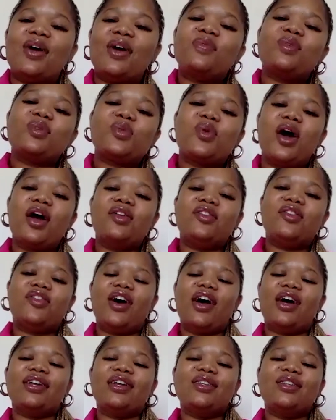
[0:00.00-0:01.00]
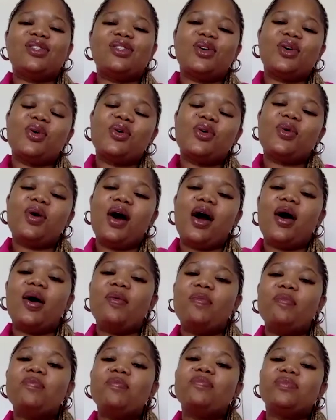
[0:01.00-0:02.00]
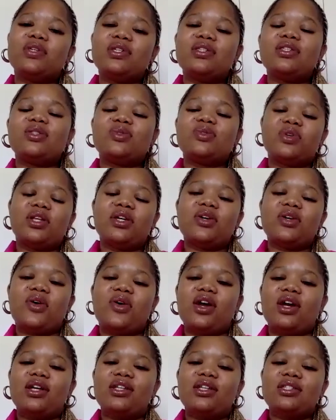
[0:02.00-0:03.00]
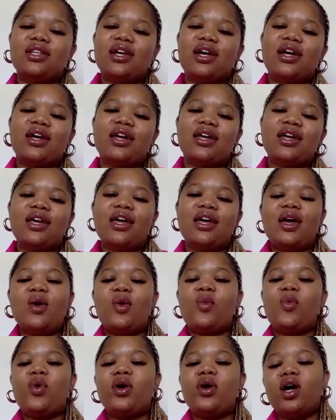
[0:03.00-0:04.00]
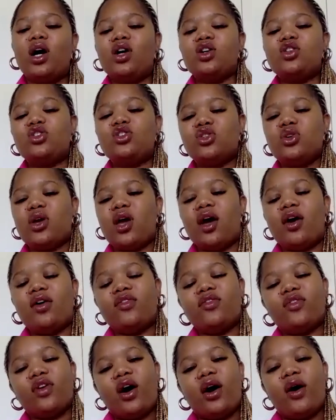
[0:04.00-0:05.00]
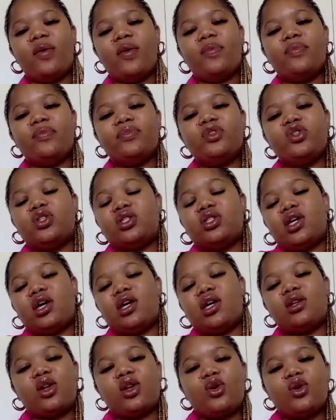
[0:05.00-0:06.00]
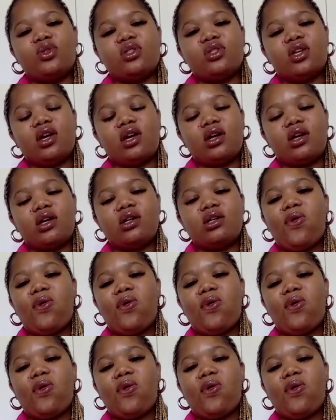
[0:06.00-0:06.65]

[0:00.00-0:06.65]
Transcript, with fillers: it was quite fun. So um, this is really great. It's like what else do you have um, to say in closing?